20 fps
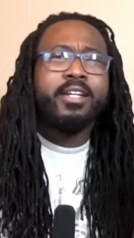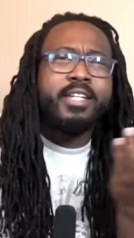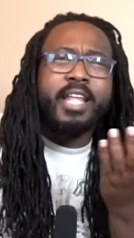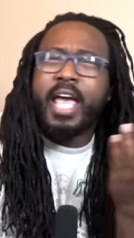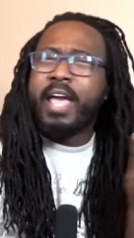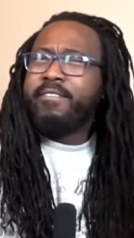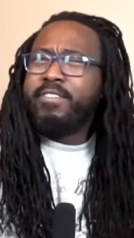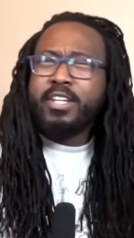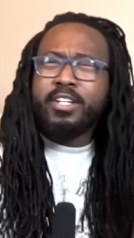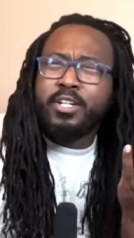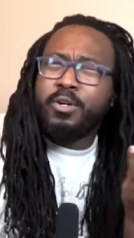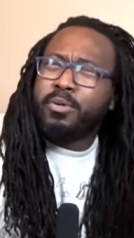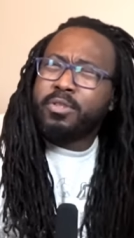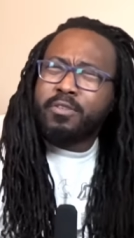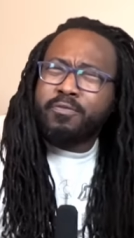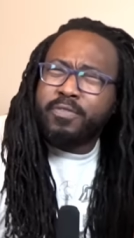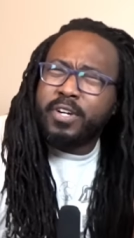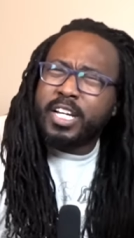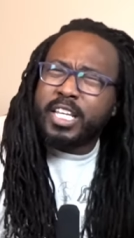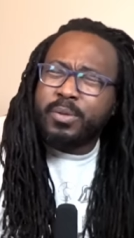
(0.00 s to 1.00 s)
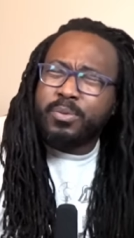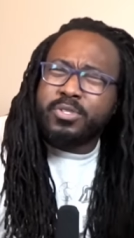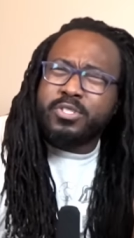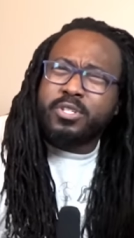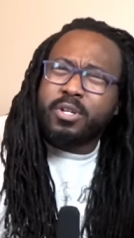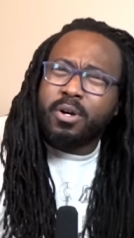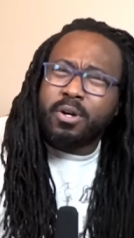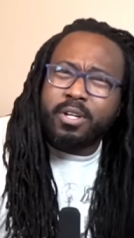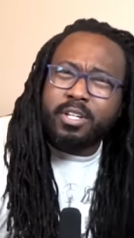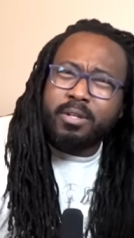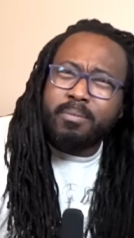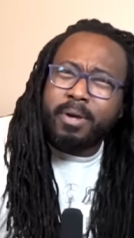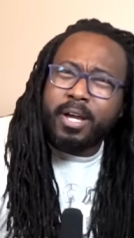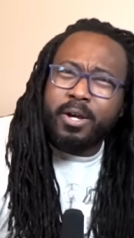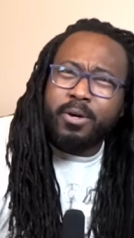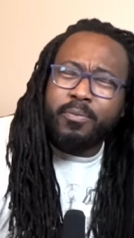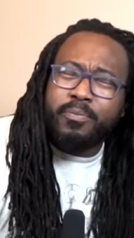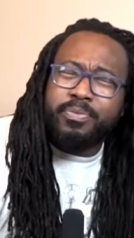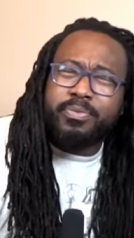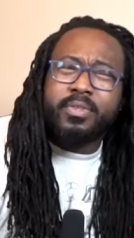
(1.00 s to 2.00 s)
Dave didn't know what the fuck he was talking
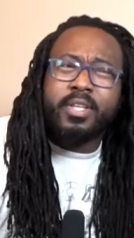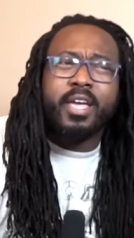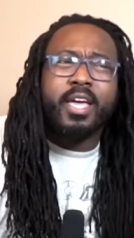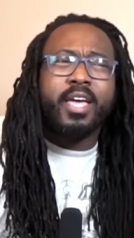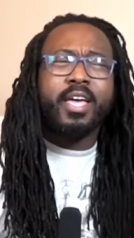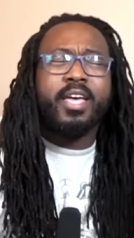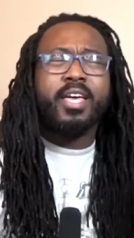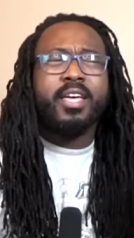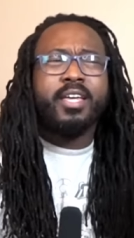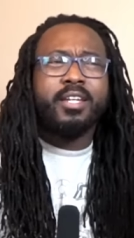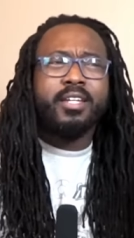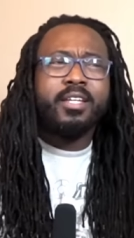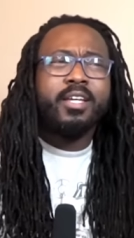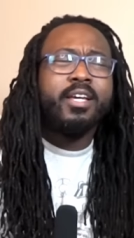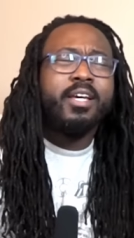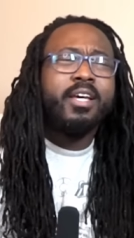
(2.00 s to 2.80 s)
about. And